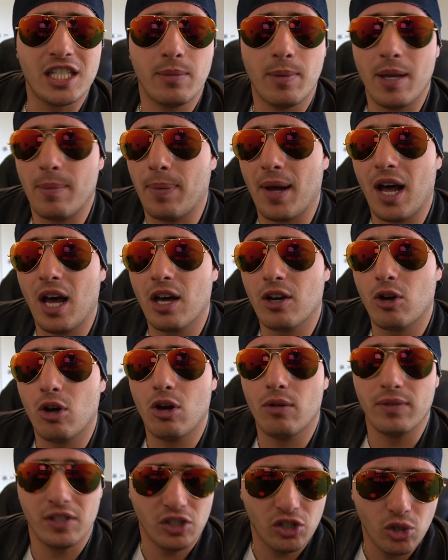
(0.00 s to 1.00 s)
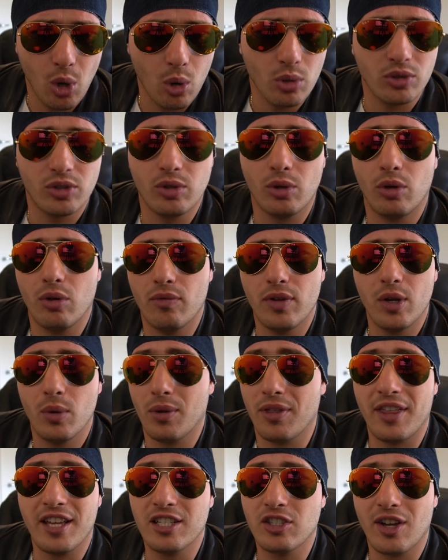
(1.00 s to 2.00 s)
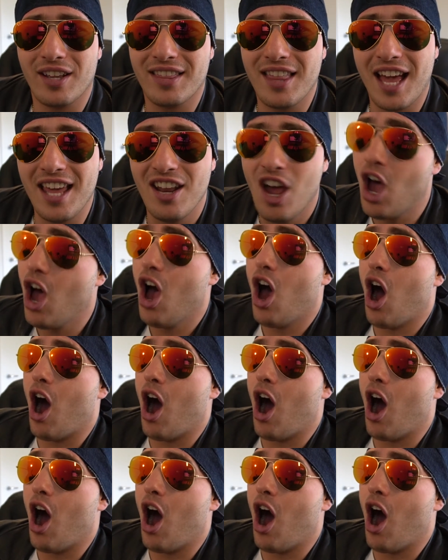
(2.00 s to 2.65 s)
to be a part of and songs to review and things like that,